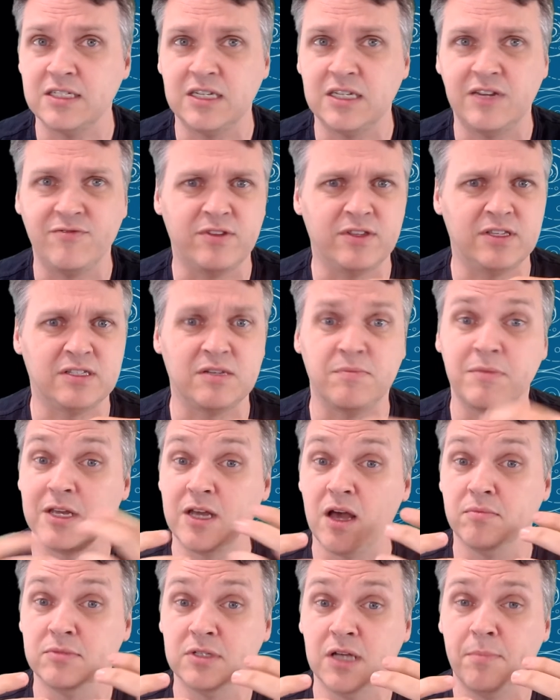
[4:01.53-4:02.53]
And if something
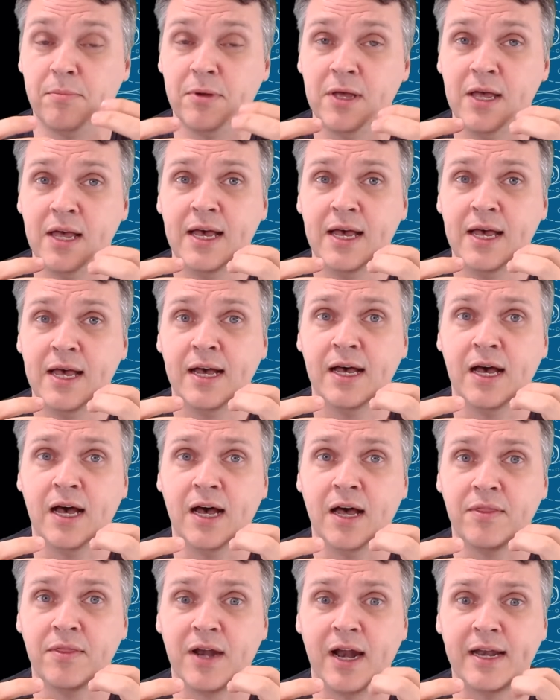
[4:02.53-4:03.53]
comes up
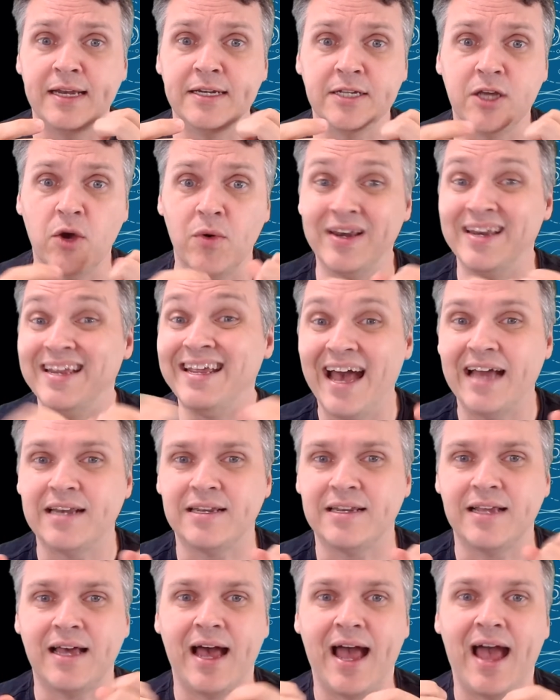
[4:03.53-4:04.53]
that I need to go and get,
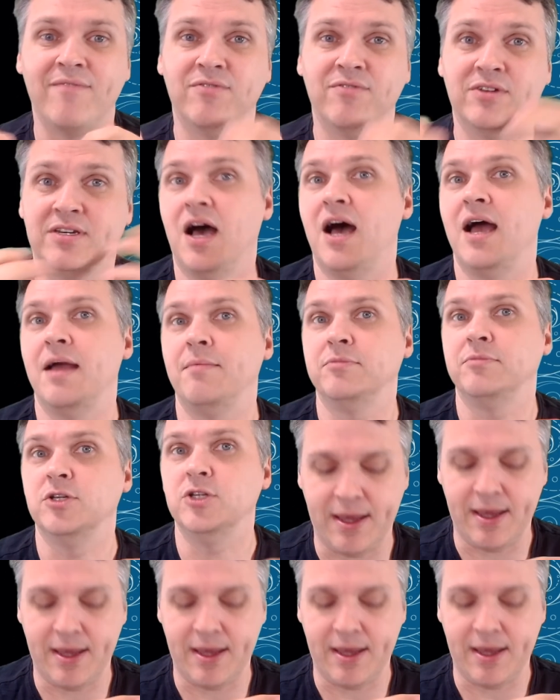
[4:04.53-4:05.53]
I have the time to
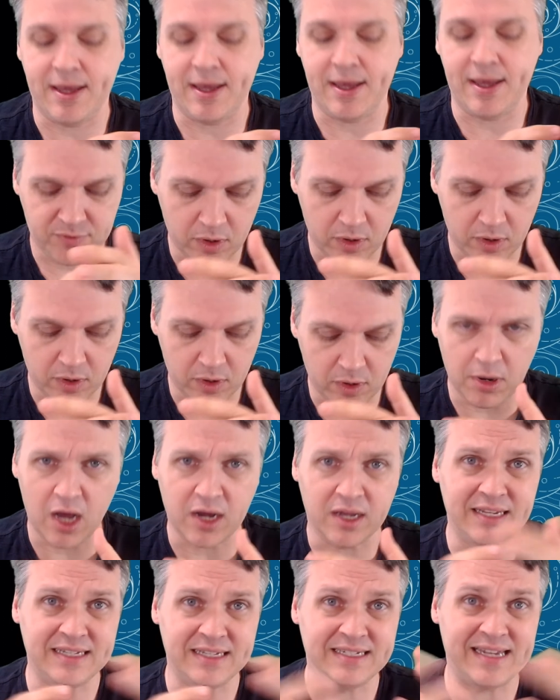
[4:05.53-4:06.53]
do that. So I want to block
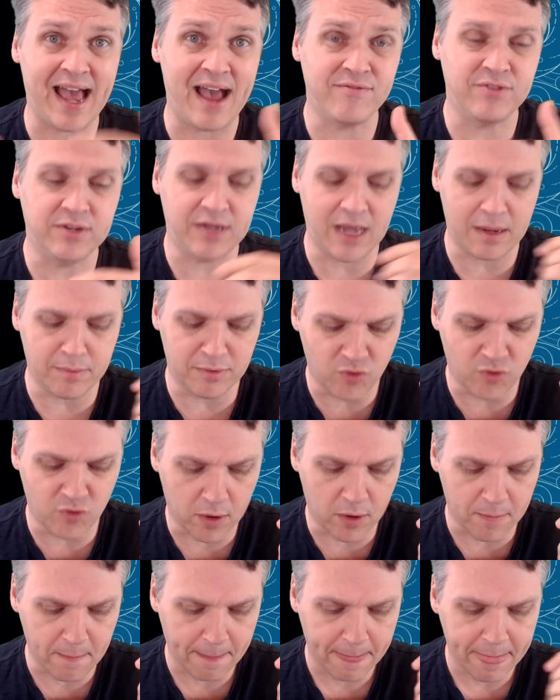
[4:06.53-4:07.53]
at least half the day before.
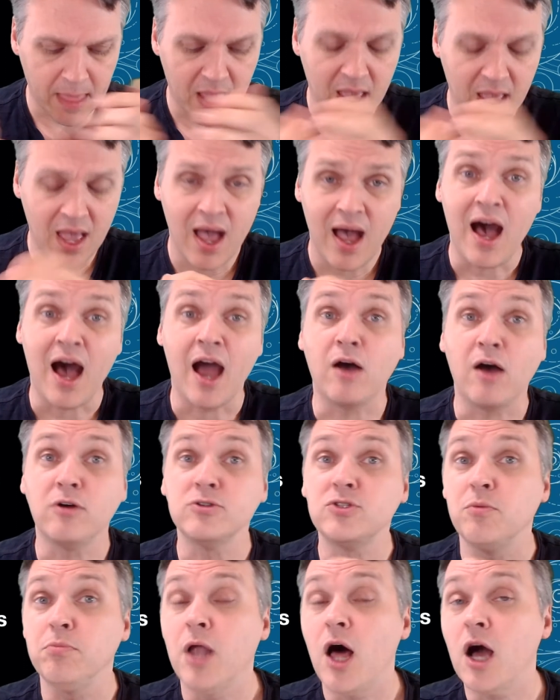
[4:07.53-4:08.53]
I
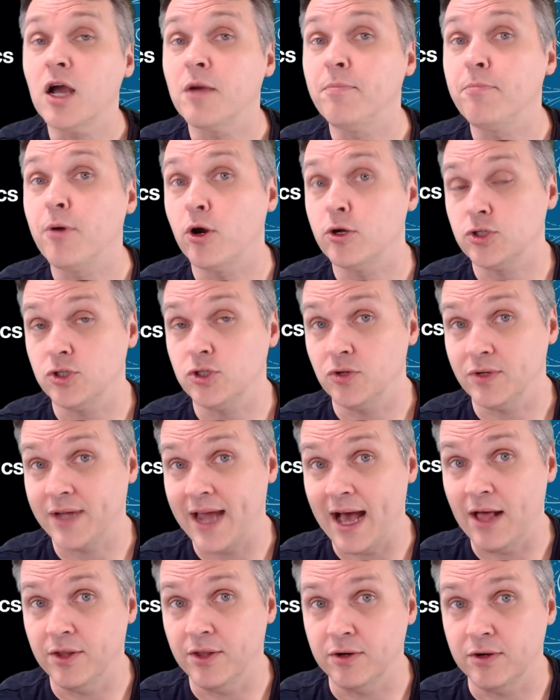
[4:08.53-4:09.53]
also block personal
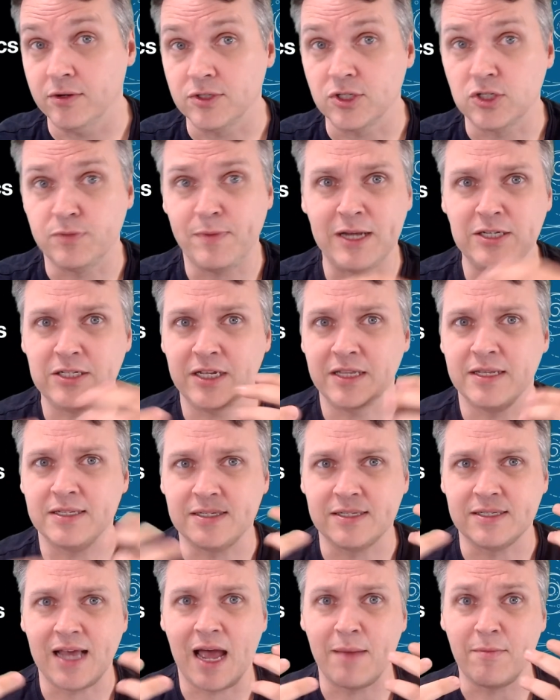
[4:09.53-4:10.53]
calendars, especially in this
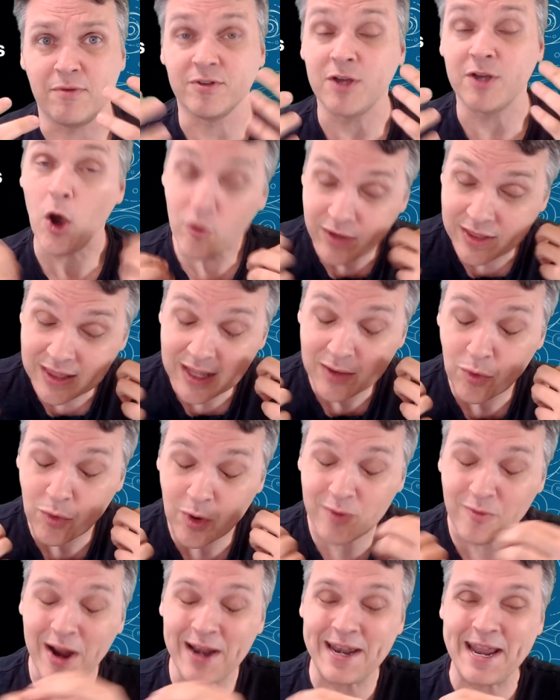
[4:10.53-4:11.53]
time of COVID that we're
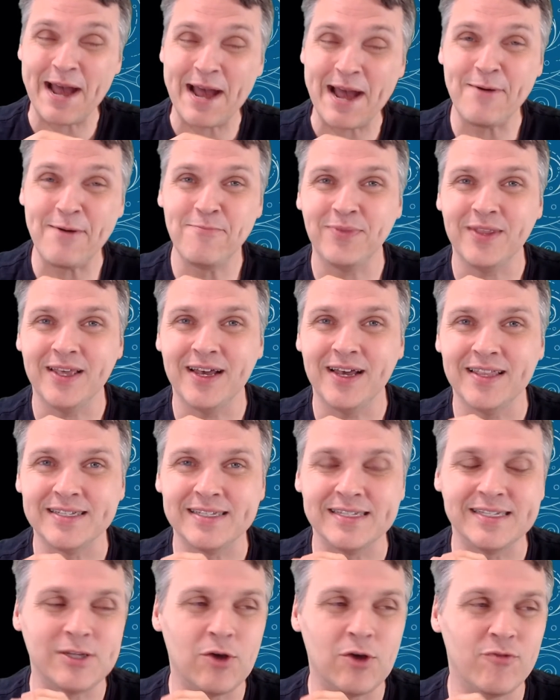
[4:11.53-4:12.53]
in right now. This
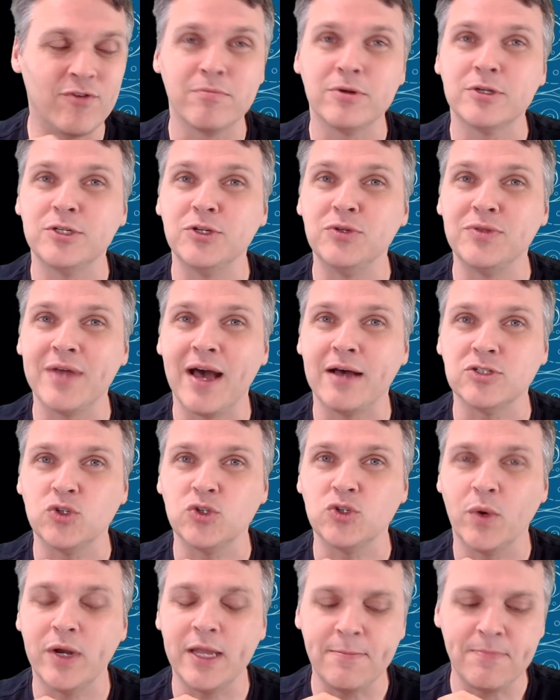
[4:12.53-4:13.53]
is November
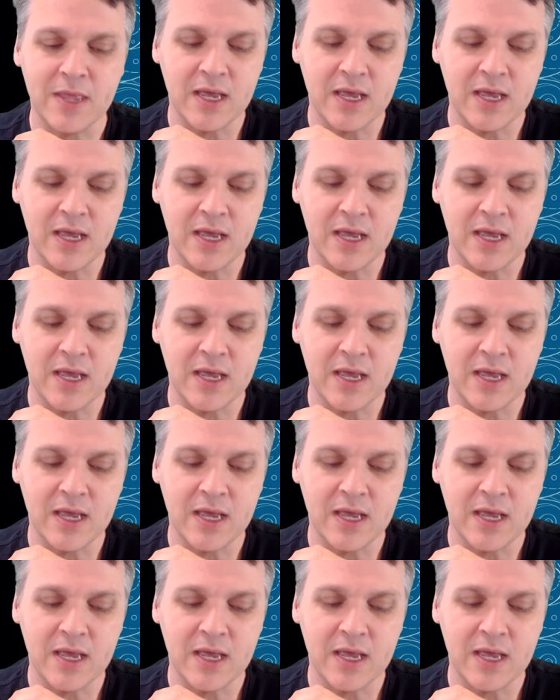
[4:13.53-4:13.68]
2020.